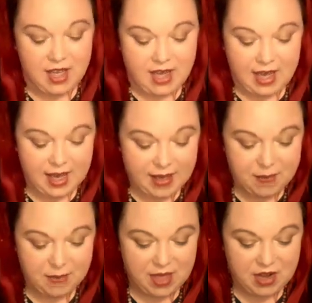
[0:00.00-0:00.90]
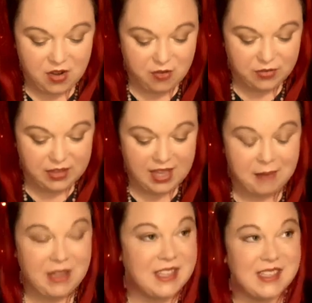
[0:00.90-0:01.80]
And hopefully, I
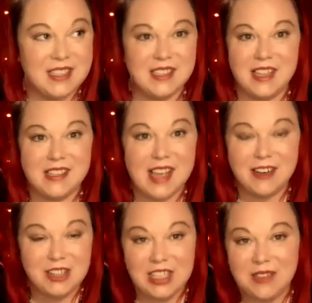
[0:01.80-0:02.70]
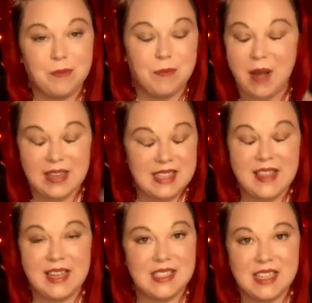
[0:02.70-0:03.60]
mean, this energy, I say
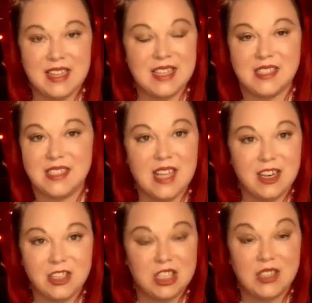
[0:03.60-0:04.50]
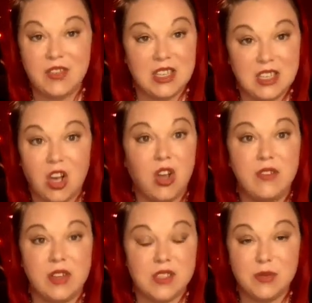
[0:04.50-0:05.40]
that to say this energy is affecting all
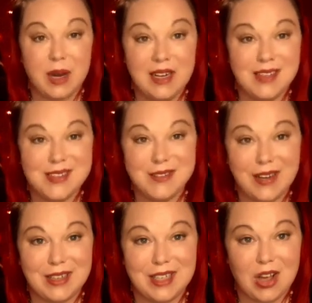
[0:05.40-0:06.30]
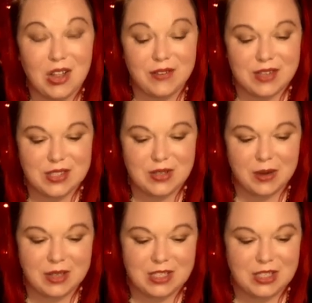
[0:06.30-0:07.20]
of us, right? It's affecting all of us. So I'm
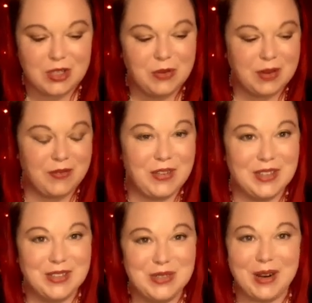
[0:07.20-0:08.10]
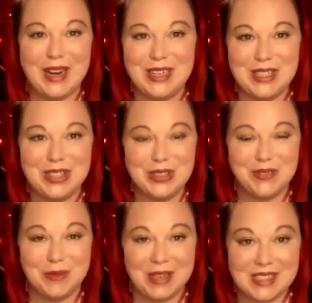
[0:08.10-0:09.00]
going to do what feels right and true
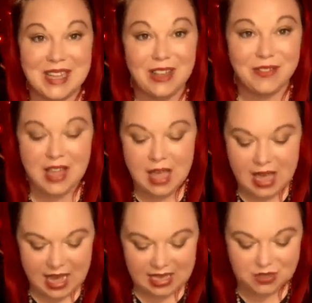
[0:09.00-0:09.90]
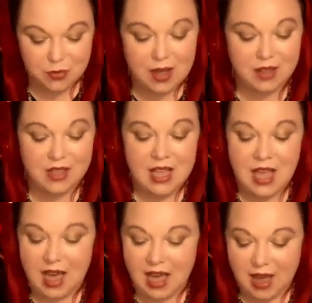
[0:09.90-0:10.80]
for myself as well.
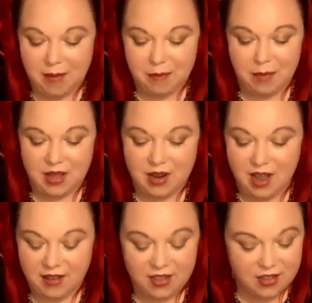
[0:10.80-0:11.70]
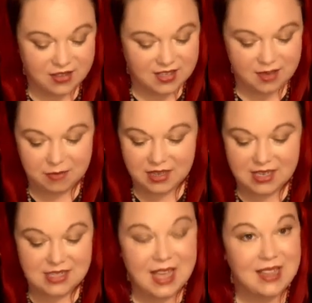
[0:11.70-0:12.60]
But something
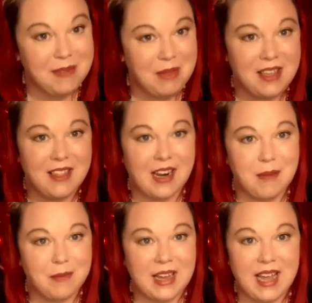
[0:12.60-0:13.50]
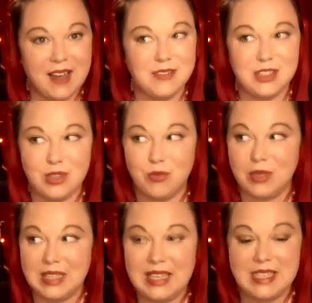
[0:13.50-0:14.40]
is telling me that I might have to
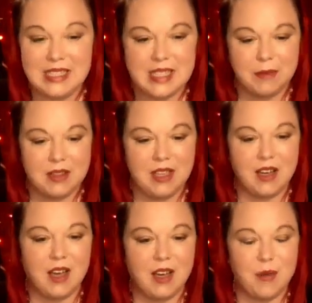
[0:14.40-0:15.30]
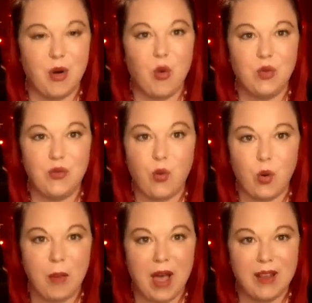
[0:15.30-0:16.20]
release some of the old
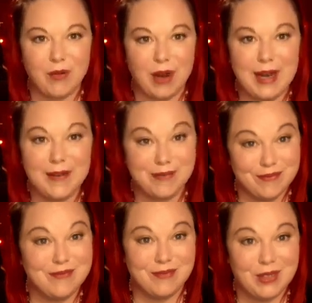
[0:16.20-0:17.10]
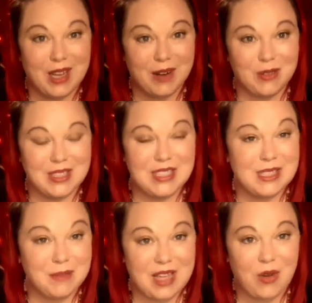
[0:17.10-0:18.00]
format, right? We gotta release
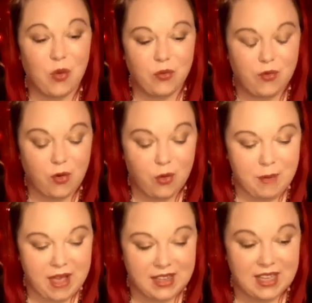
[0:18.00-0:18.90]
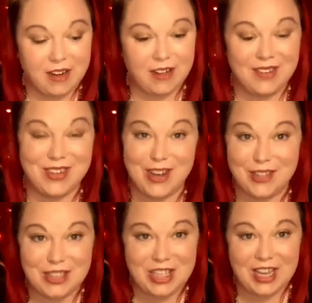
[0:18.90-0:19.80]
some of that old format here, even on
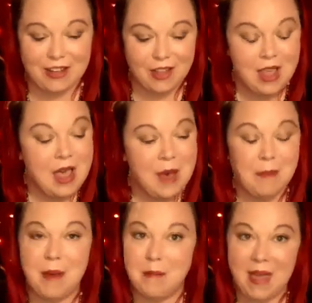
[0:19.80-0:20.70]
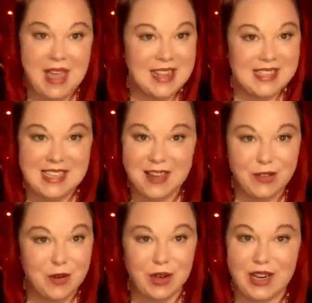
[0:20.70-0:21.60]
the channel. But man, is it
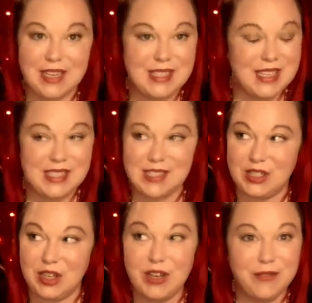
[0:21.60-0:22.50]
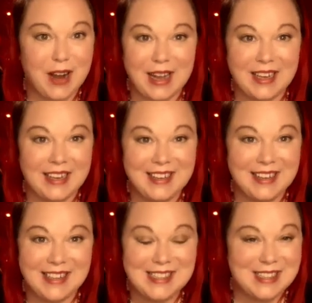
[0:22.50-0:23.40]
ever, it's nerve-wracking.
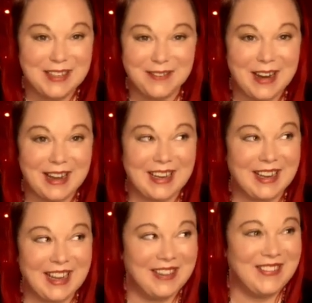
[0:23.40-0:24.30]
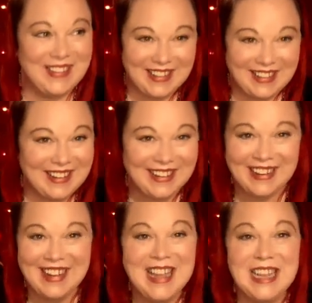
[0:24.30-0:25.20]
It's nerve-wracking
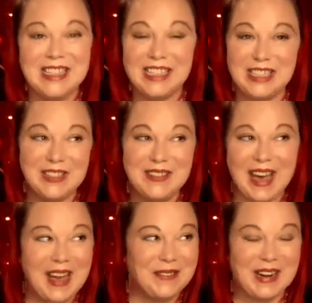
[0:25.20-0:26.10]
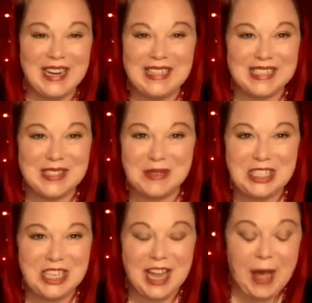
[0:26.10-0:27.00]
to do that, right? To
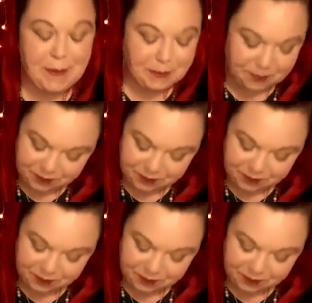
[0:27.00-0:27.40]
switch it up.